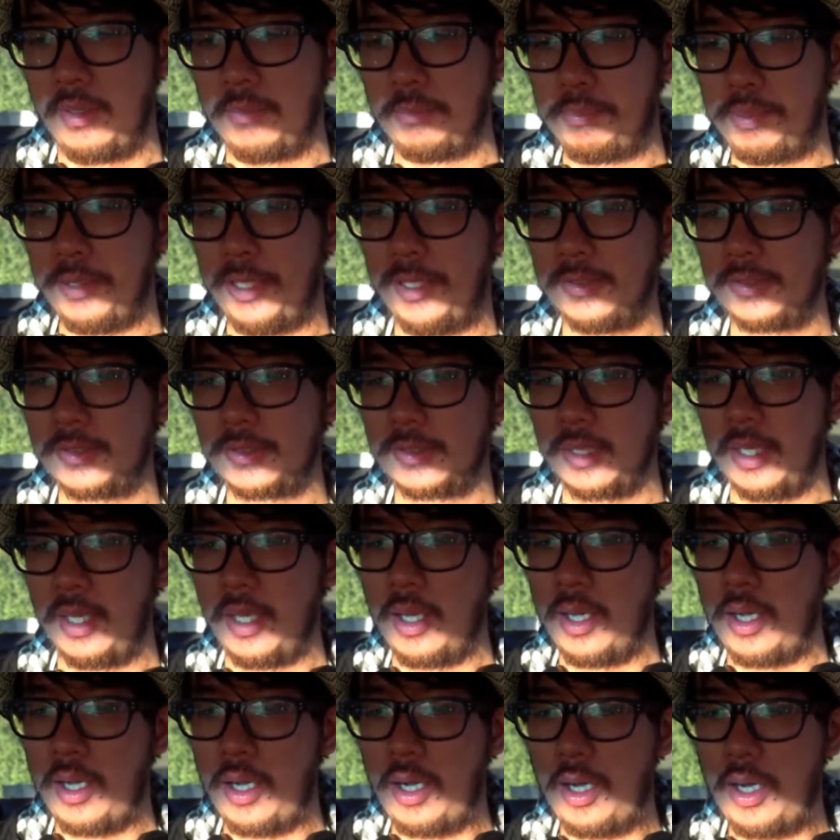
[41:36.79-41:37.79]
but
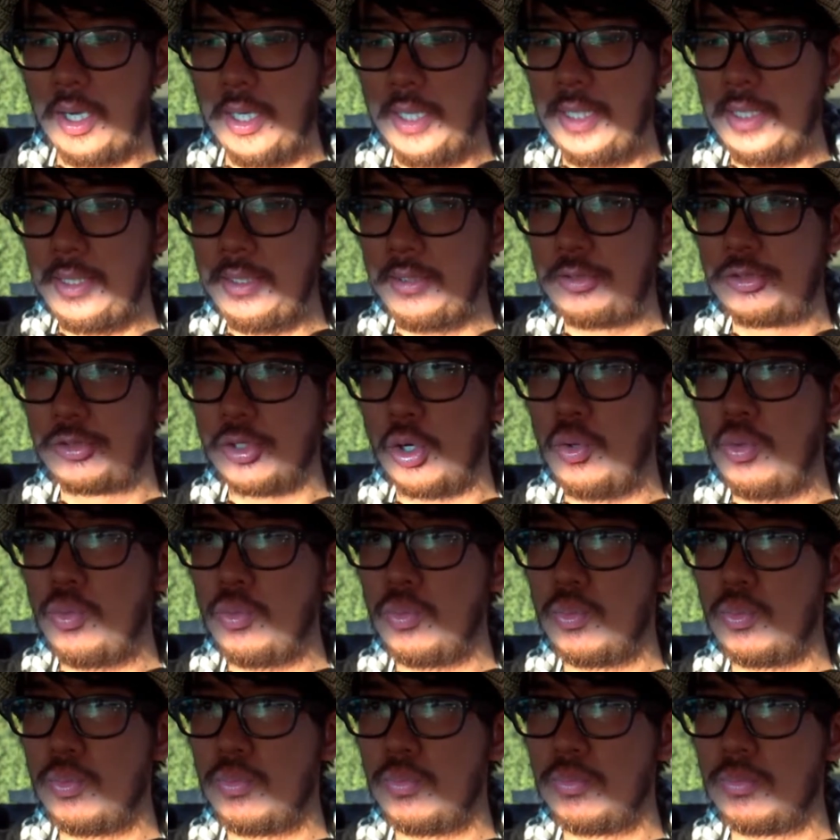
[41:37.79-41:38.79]

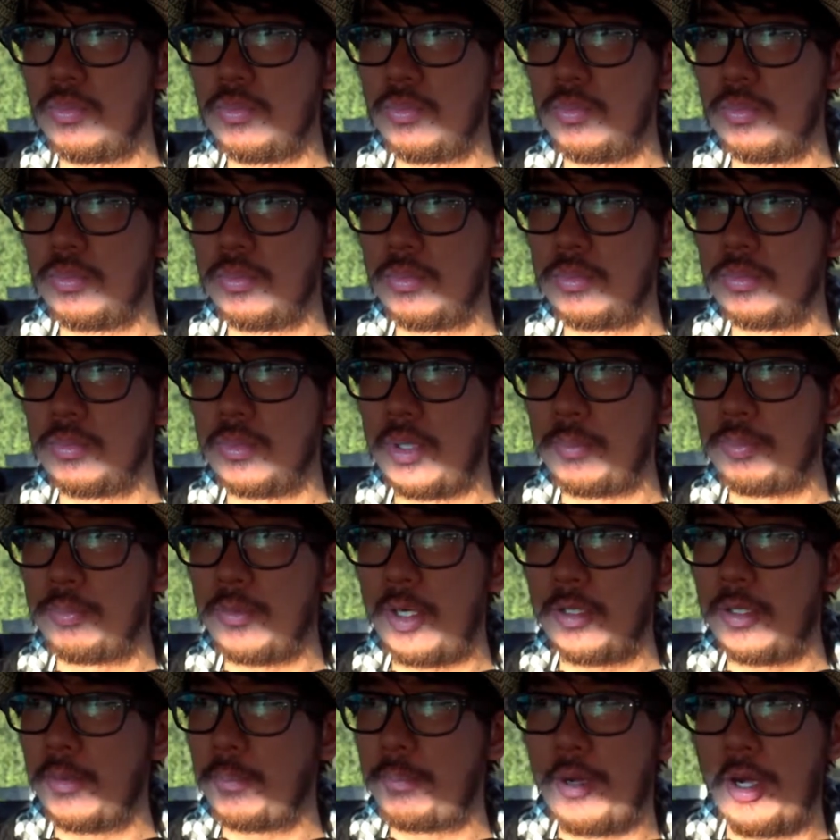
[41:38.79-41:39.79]
I'm
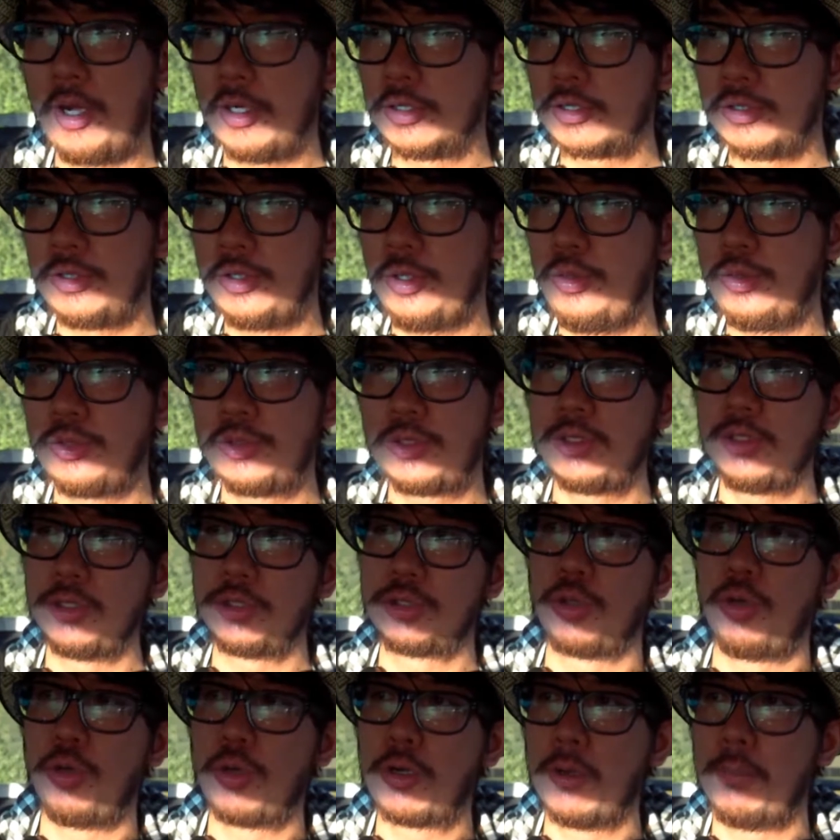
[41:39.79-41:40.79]
not the person who's going to
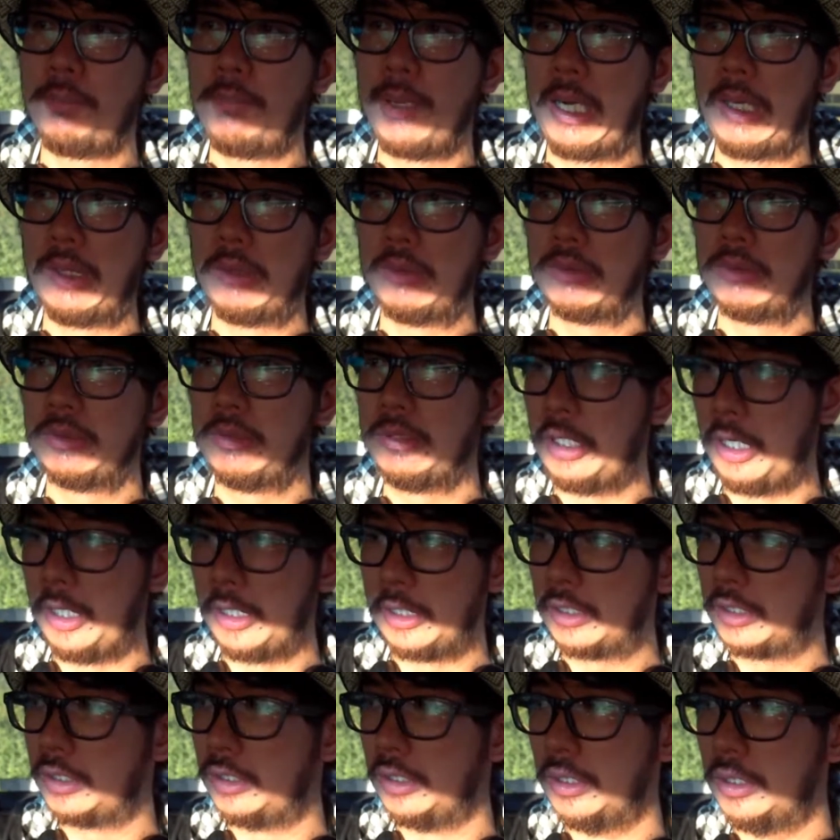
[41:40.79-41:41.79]
talk about
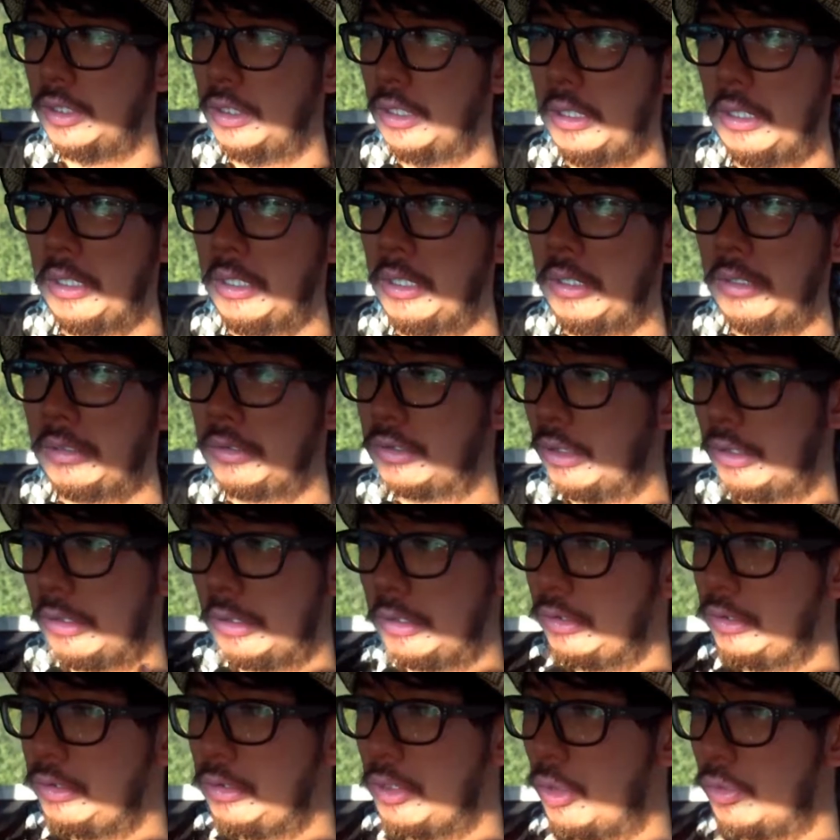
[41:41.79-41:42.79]
like the
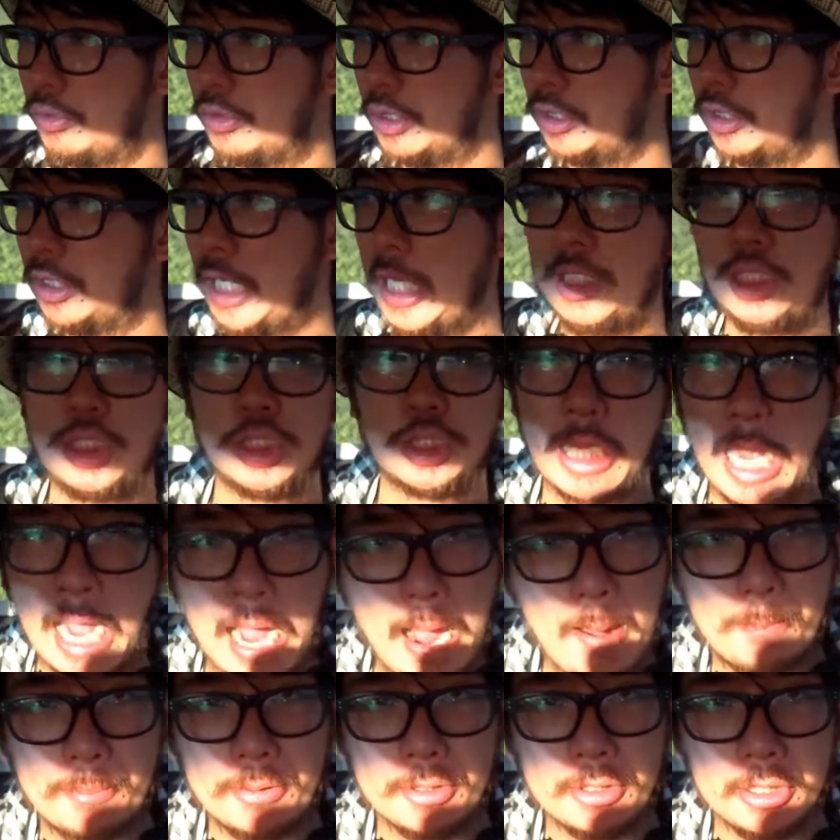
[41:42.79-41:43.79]
you know, the latest
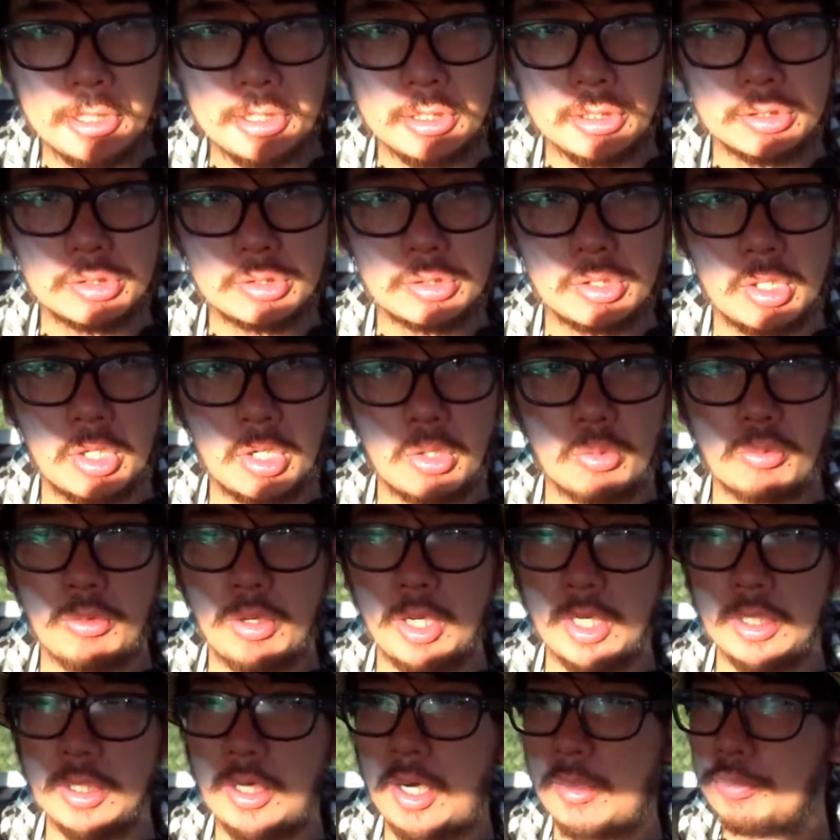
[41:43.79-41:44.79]
happenings,
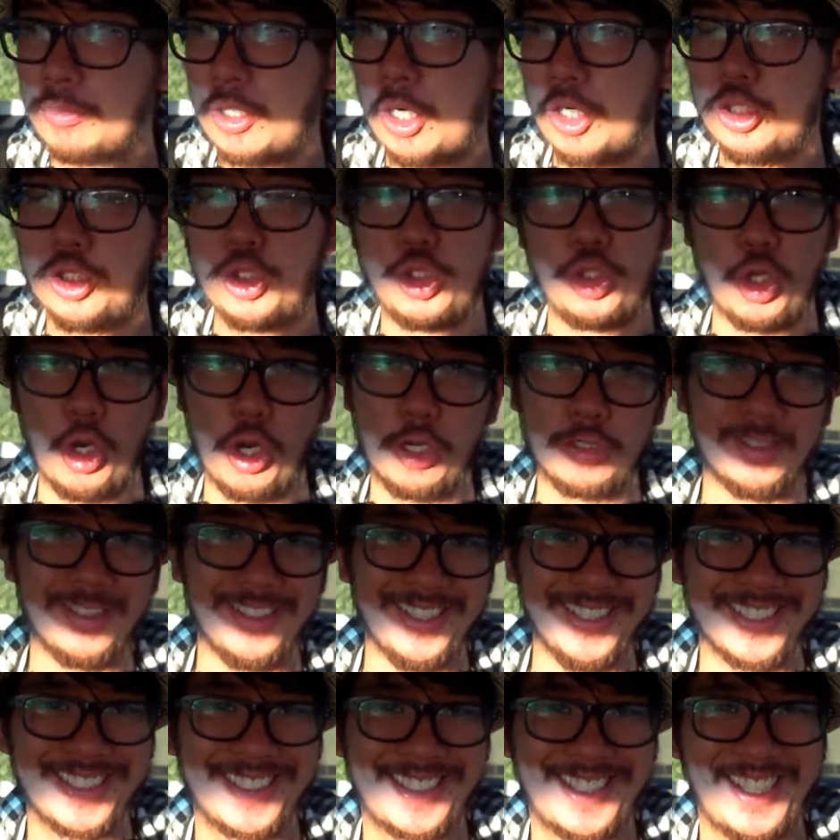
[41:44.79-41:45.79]
right? I'm not a
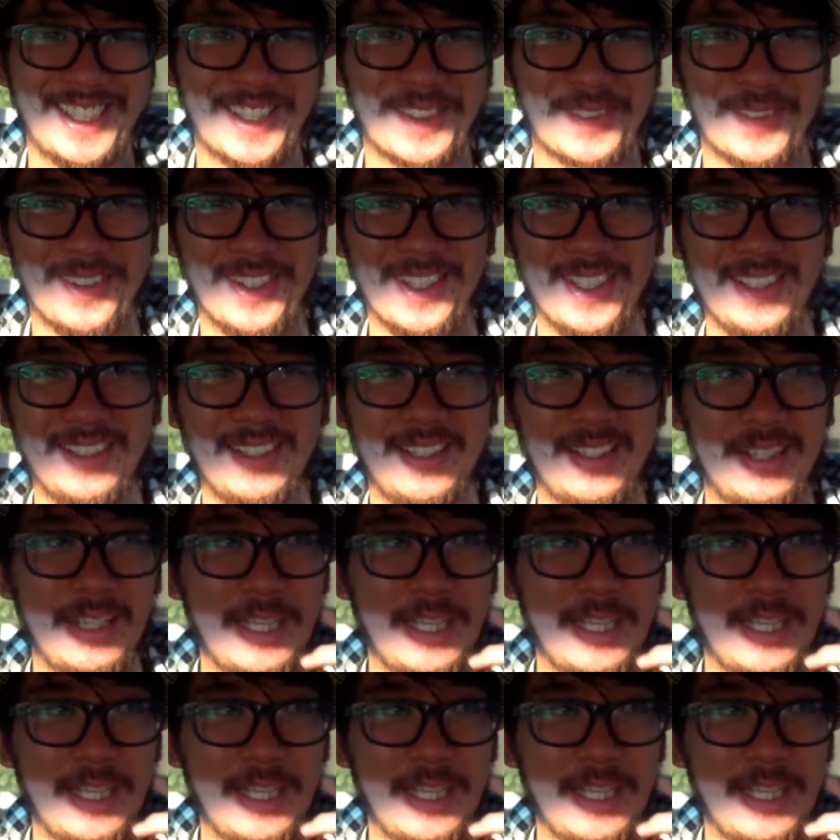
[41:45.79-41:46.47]
journalist, right?